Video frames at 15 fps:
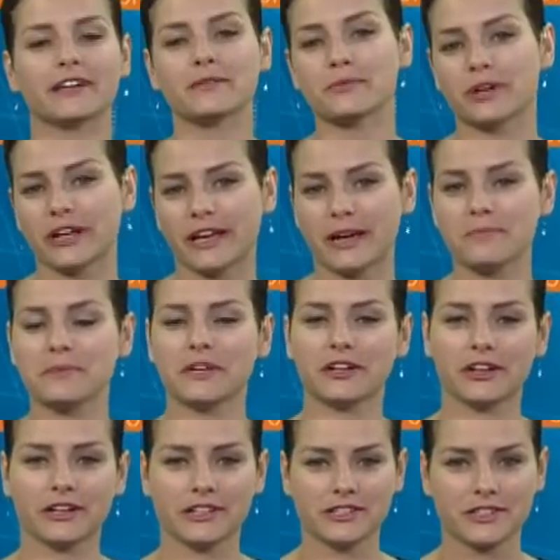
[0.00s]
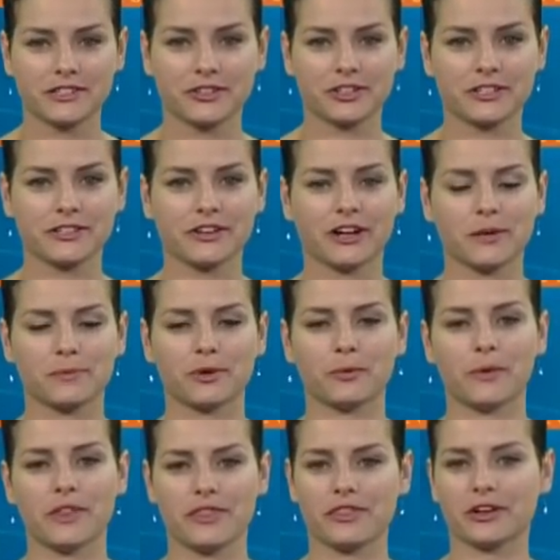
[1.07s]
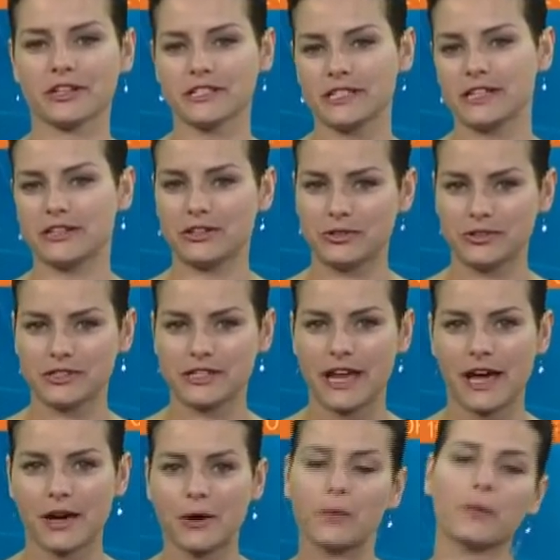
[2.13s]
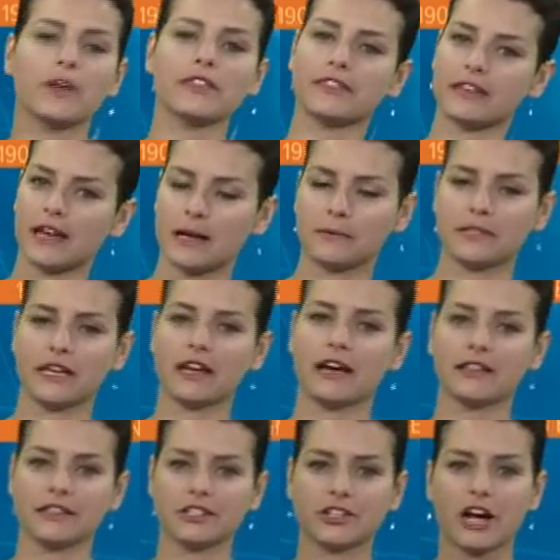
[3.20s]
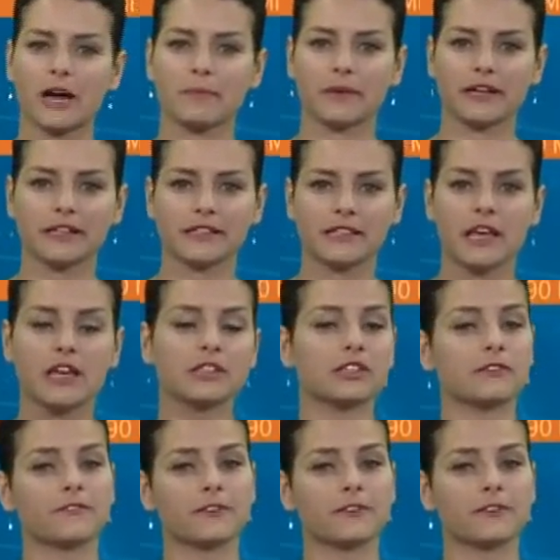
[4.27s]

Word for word: Good morning, I'm meteorologist Crystal Harper with 13 News Now with an update on the tropics. So